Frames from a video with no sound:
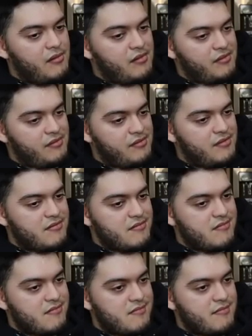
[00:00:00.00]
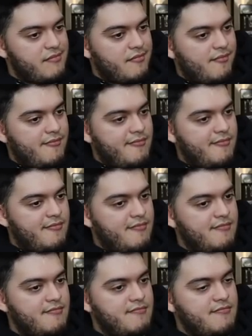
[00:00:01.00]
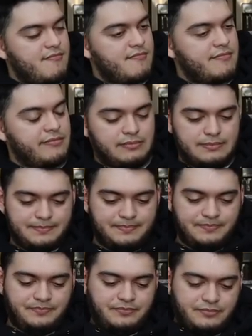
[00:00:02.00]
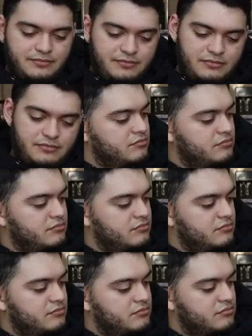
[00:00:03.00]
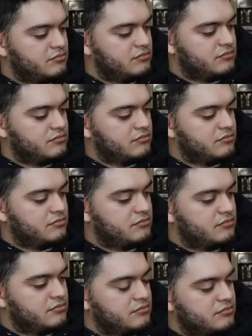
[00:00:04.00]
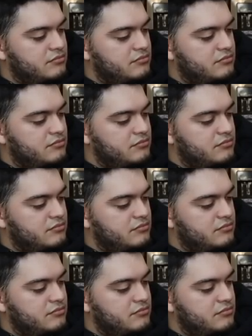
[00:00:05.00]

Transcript: (silent)